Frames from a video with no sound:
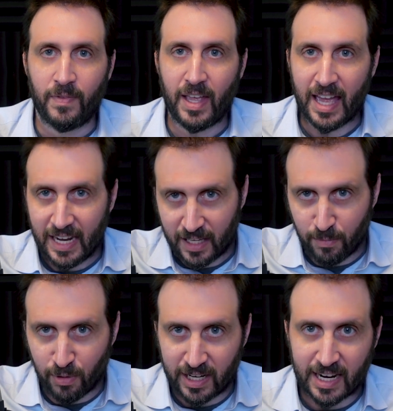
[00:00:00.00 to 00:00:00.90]
And it can
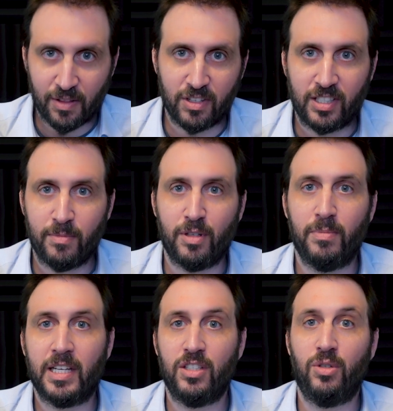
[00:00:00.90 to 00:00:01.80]
bring down the symptom
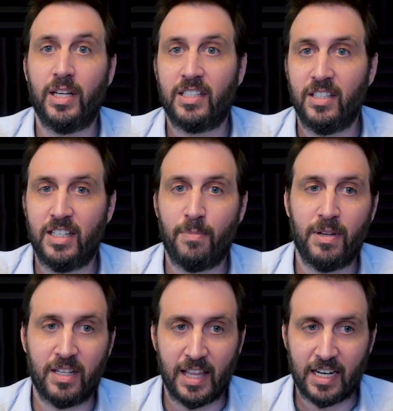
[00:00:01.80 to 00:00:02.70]
because you get to dip
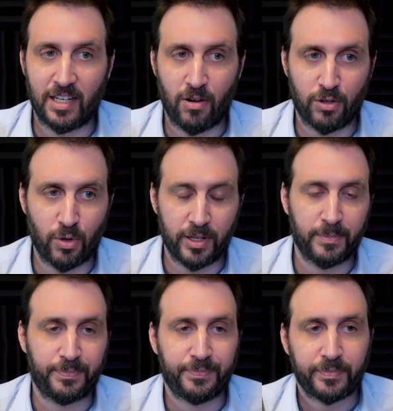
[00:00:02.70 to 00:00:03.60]
into that territory.
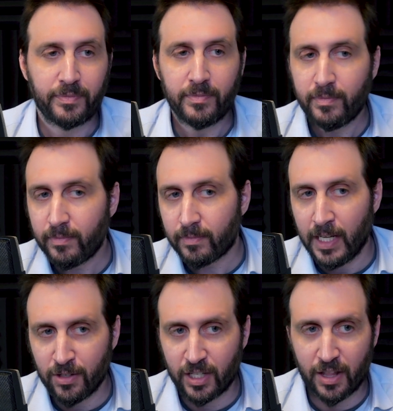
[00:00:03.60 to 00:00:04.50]

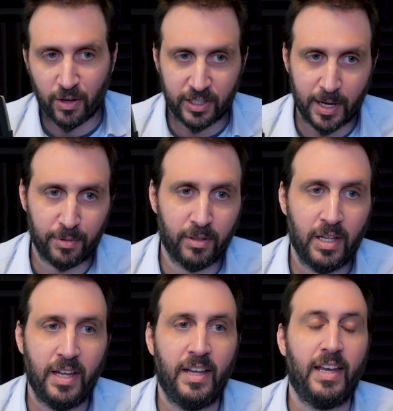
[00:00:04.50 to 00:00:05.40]
Here's another example.
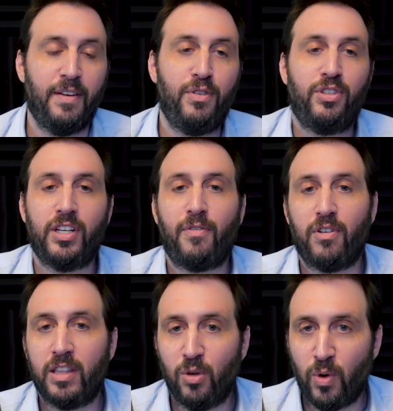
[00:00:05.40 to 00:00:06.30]
If you
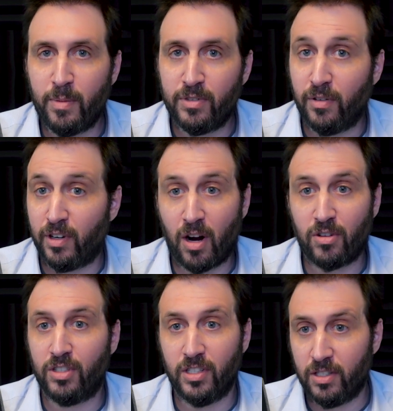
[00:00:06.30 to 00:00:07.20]
suffered at the whims of a
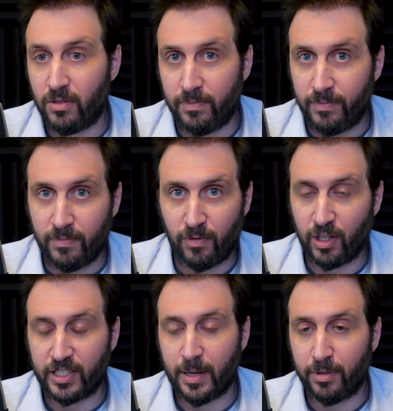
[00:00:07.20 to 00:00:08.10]
narcissist, for
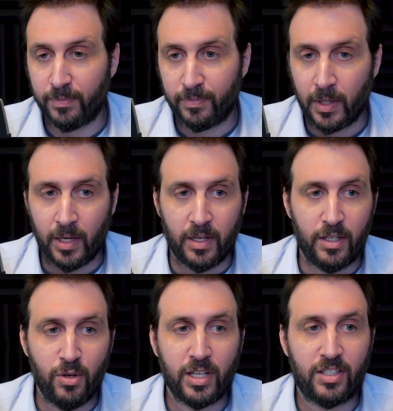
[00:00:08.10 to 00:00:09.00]
example,
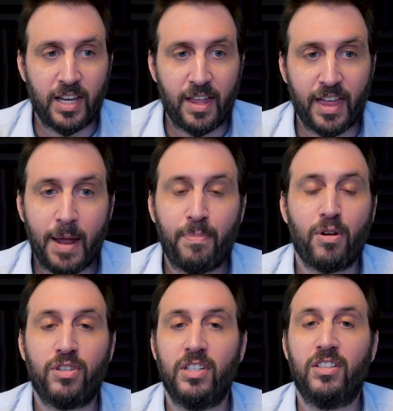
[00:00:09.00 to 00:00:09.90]
you can say that
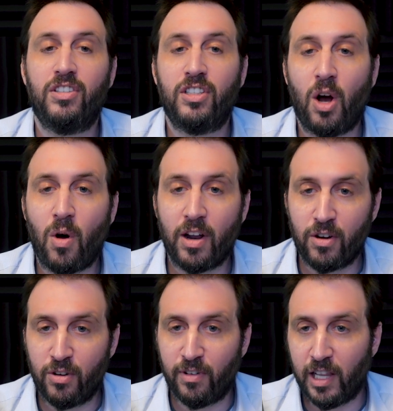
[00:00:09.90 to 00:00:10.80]
person is so
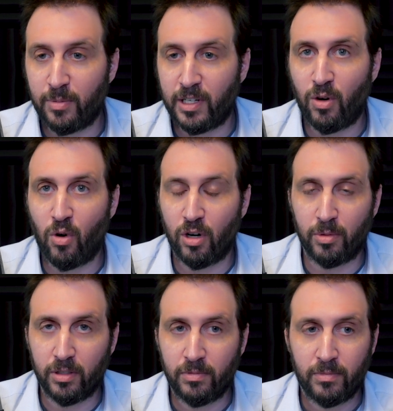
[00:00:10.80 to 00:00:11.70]
underdeveloped and
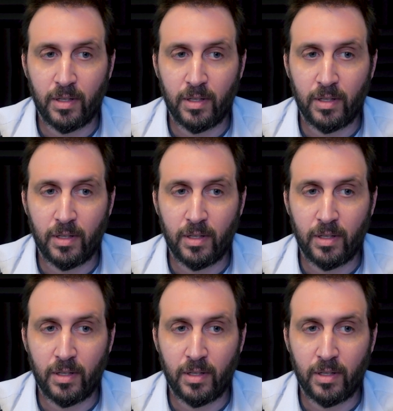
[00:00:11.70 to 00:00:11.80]
horrible